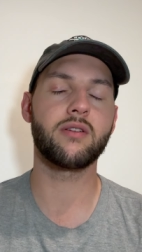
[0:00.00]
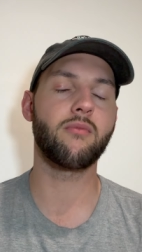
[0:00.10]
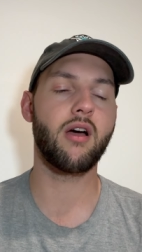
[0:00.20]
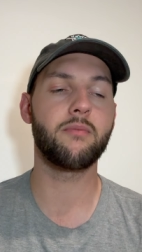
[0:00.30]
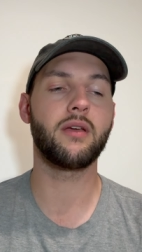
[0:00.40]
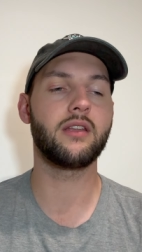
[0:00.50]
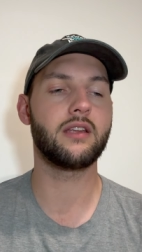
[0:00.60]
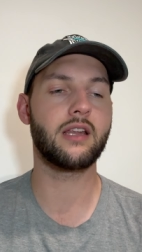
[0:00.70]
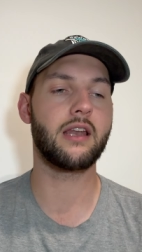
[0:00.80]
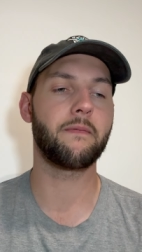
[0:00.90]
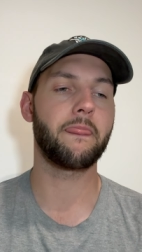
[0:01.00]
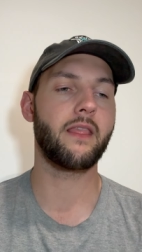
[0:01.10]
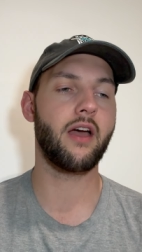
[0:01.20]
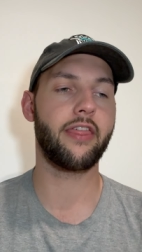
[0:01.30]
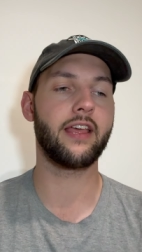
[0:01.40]
in my opinion, and
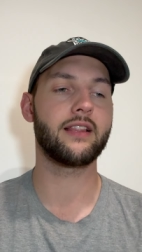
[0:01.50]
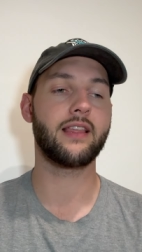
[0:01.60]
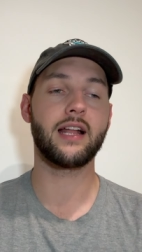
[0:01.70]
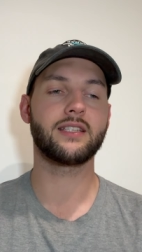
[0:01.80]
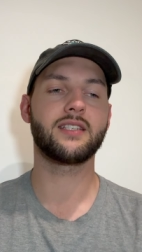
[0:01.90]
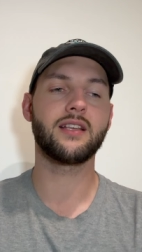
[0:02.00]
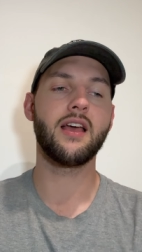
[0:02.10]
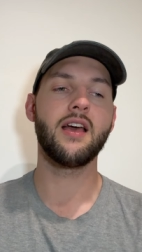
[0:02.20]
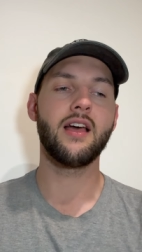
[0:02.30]
I think that's